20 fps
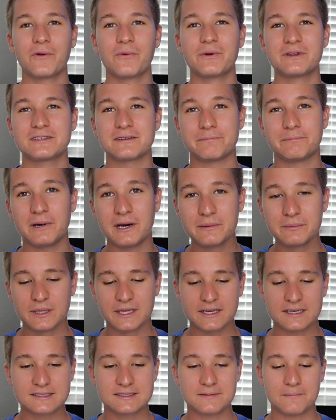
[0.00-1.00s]
we went to
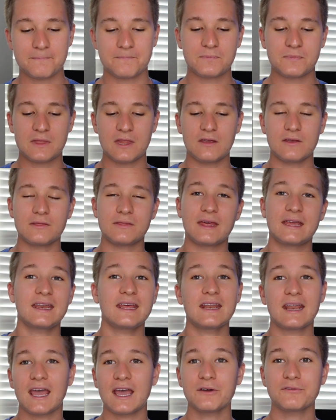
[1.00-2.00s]
Publix, they
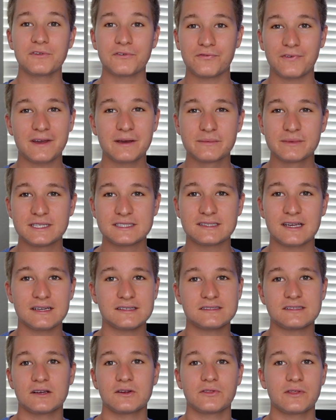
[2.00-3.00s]
didn't have the family
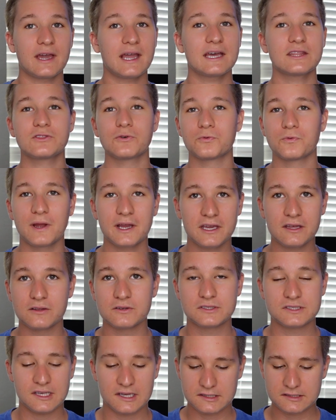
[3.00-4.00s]
size there, they had the
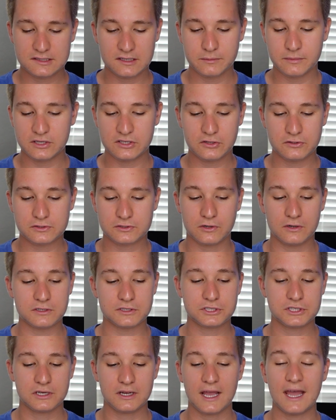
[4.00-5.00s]
regular size Cinnamon Toast
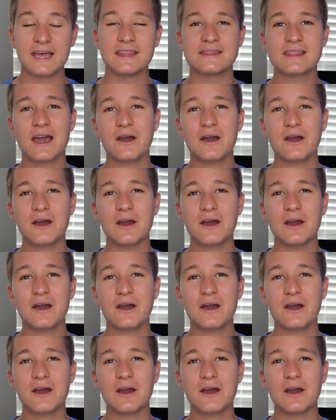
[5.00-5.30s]
Crunch, and